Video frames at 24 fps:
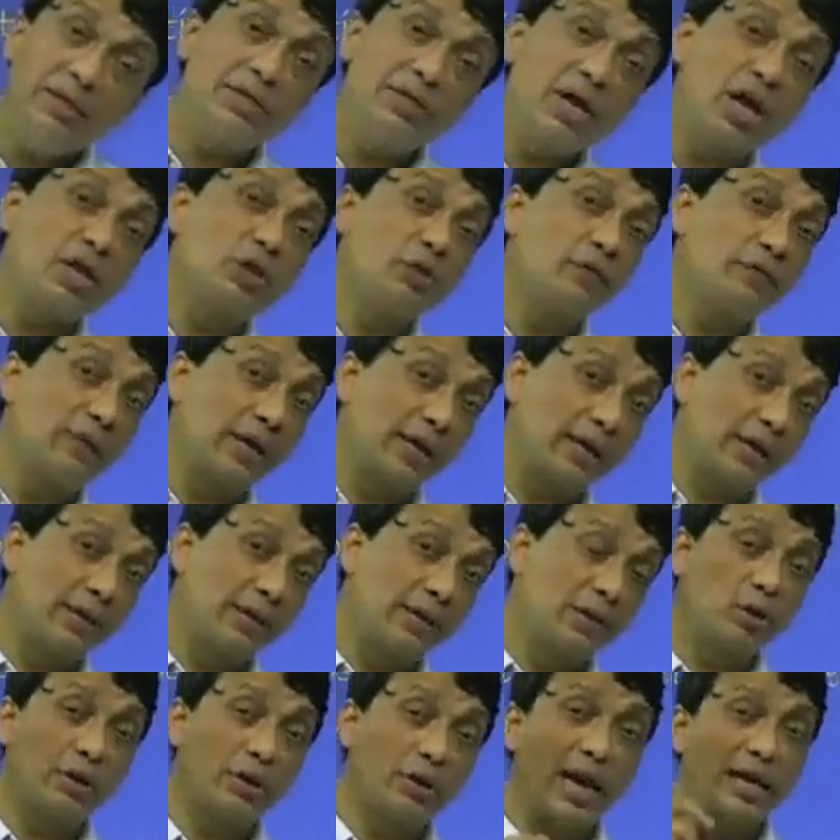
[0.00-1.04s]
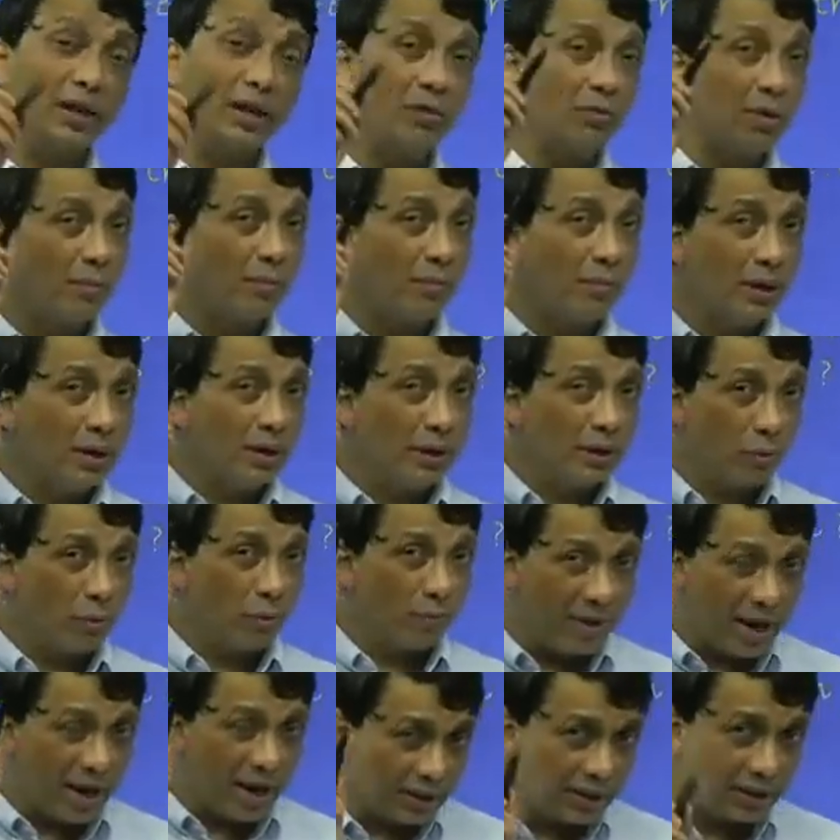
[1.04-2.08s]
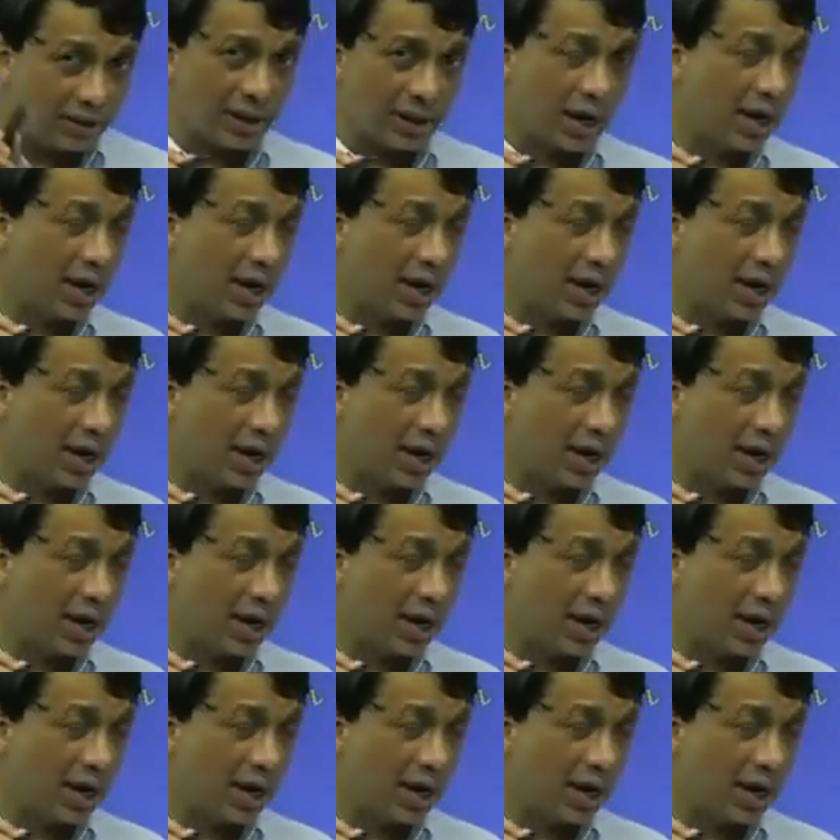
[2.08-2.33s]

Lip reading: the chance of recurrence. So kindly remember, your best